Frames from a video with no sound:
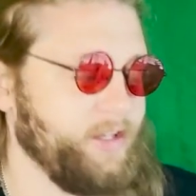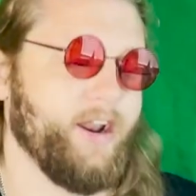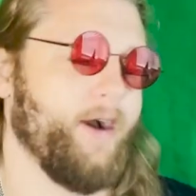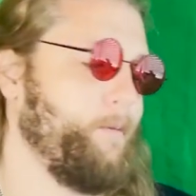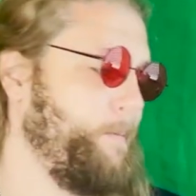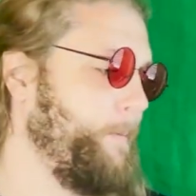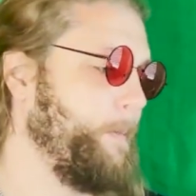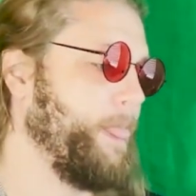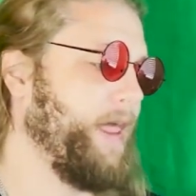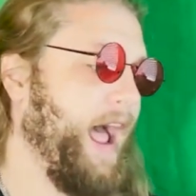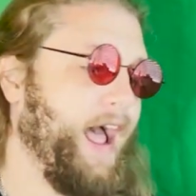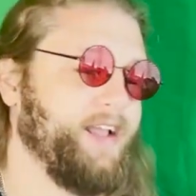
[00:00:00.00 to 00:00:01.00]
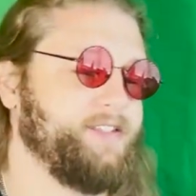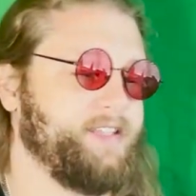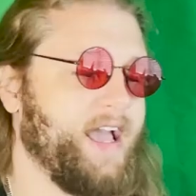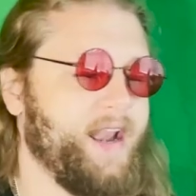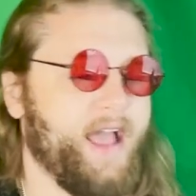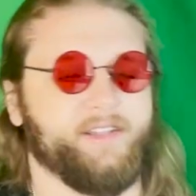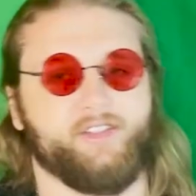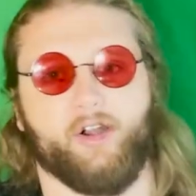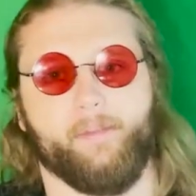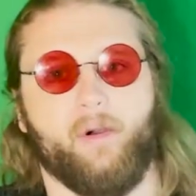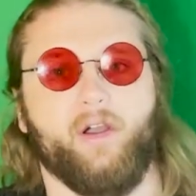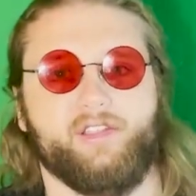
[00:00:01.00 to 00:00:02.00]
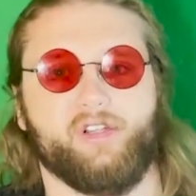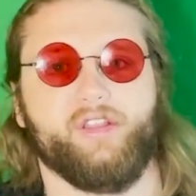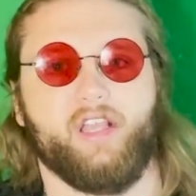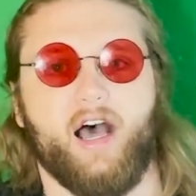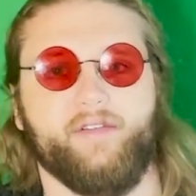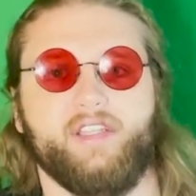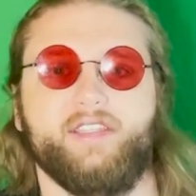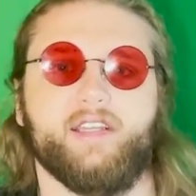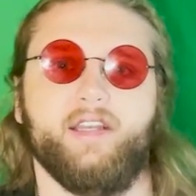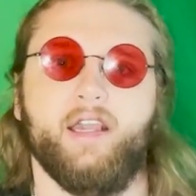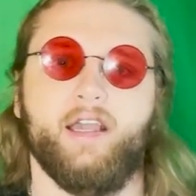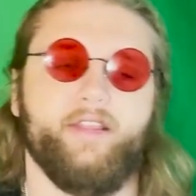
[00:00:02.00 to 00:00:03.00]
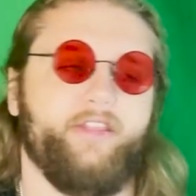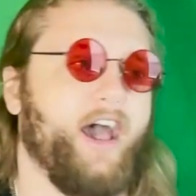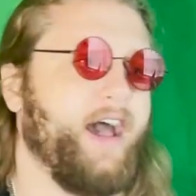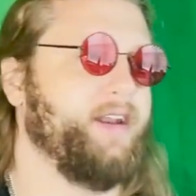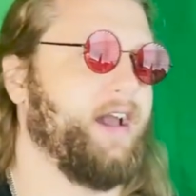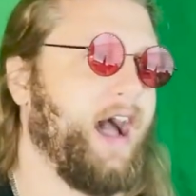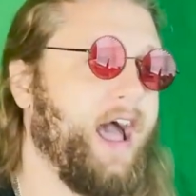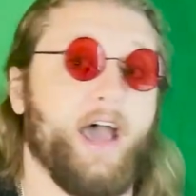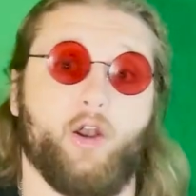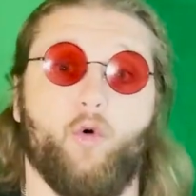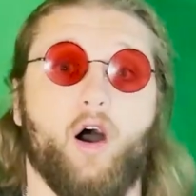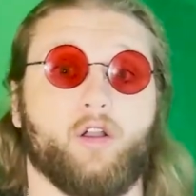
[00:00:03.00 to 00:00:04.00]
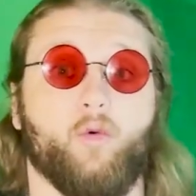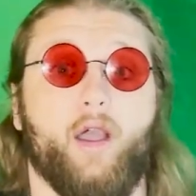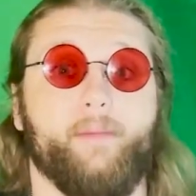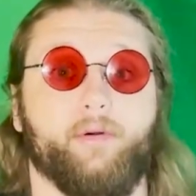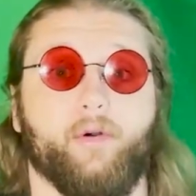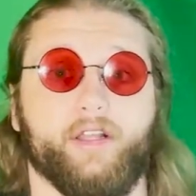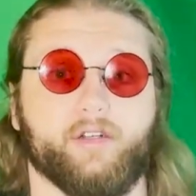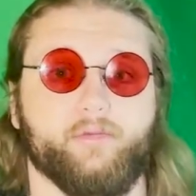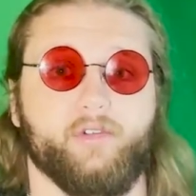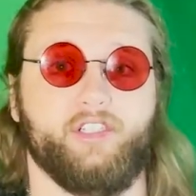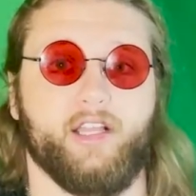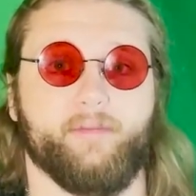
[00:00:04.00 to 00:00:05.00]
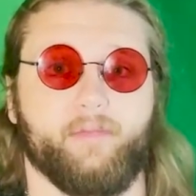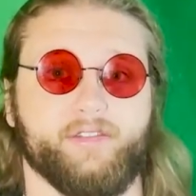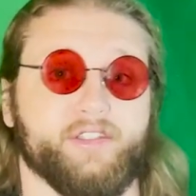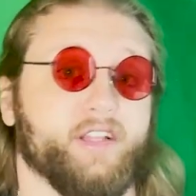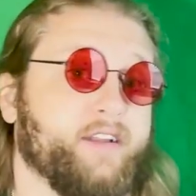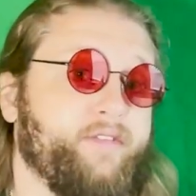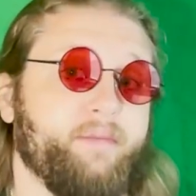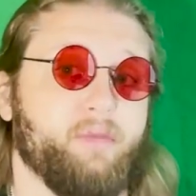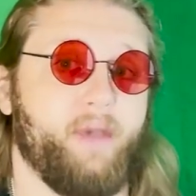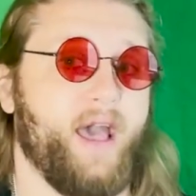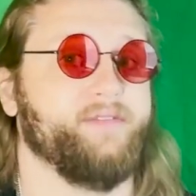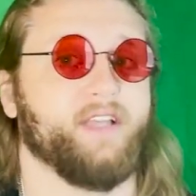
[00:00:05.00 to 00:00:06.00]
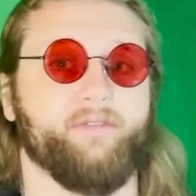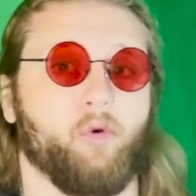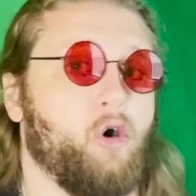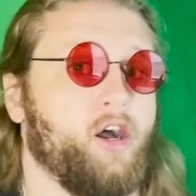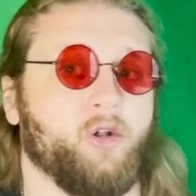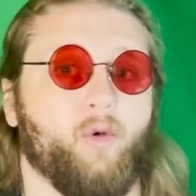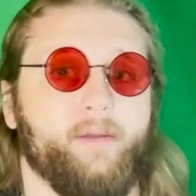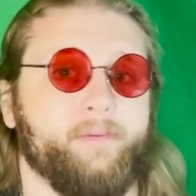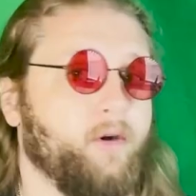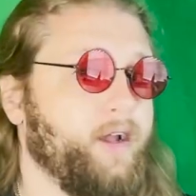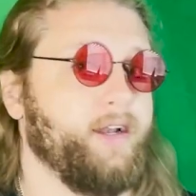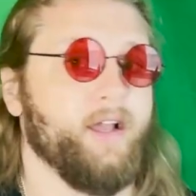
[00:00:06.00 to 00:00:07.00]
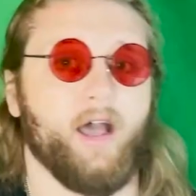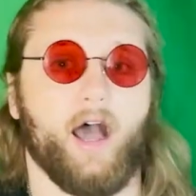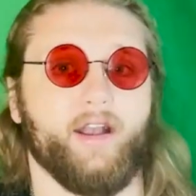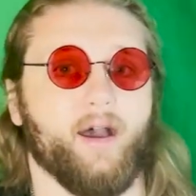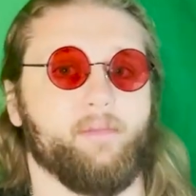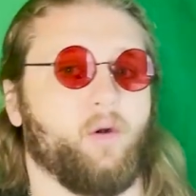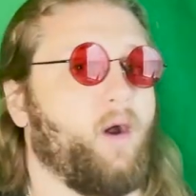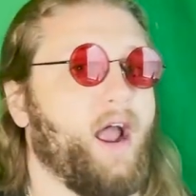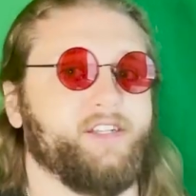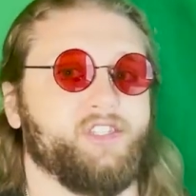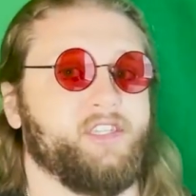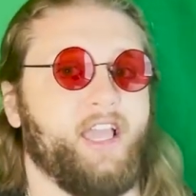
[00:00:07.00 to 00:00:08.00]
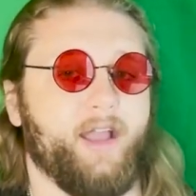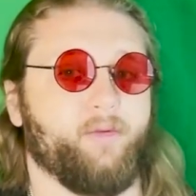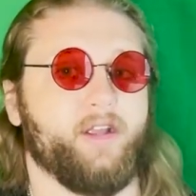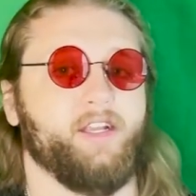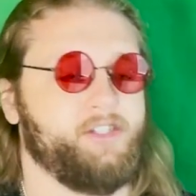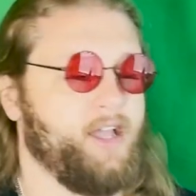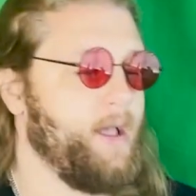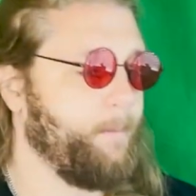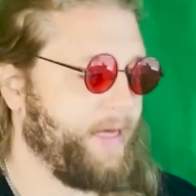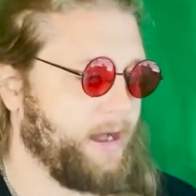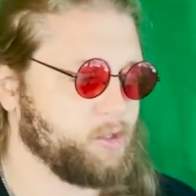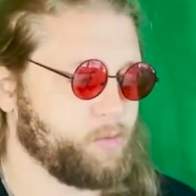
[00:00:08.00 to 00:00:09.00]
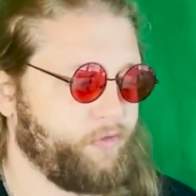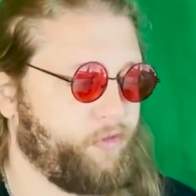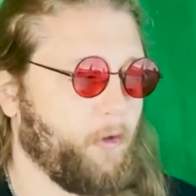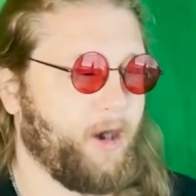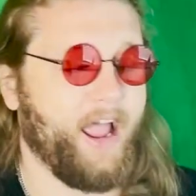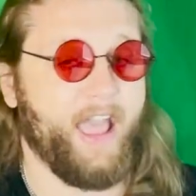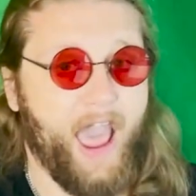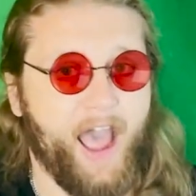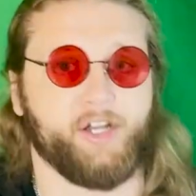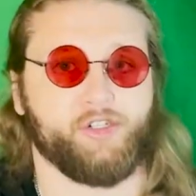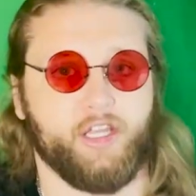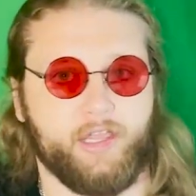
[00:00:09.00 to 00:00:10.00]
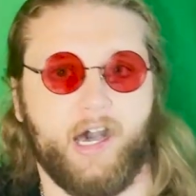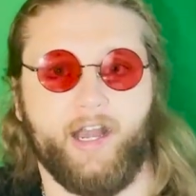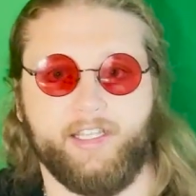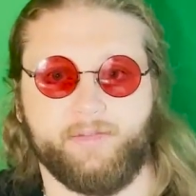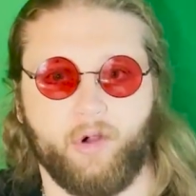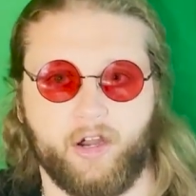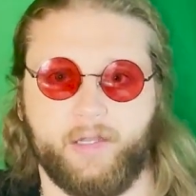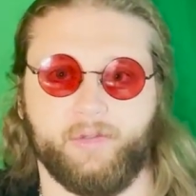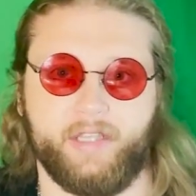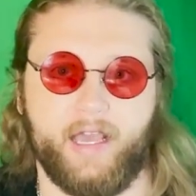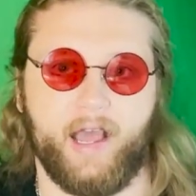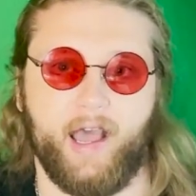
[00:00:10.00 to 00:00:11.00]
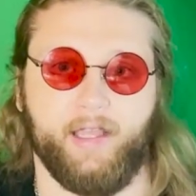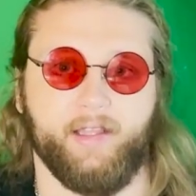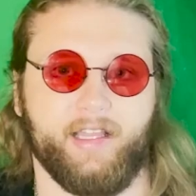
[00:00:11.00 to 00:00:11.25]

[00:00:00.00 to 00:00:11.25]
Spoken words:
You know, I had said at certain points during the offseason that I had a walk-away point with Jalen Brunson. Like, if I'm the Mavs, I have a walk-away point, a number where I just can't reach. But that was before I actually thought his market was that high.